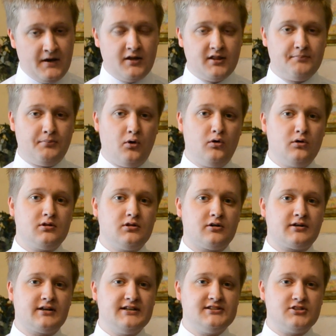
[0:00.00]
The poll
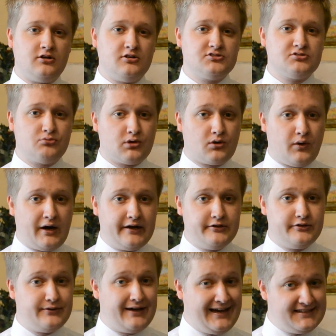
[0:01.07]
clerk is also required
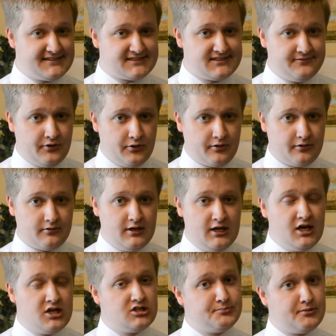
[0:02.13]
to ask the voter
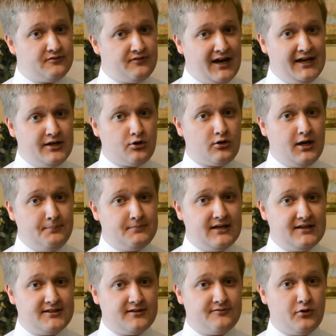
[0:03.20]
to provide or update their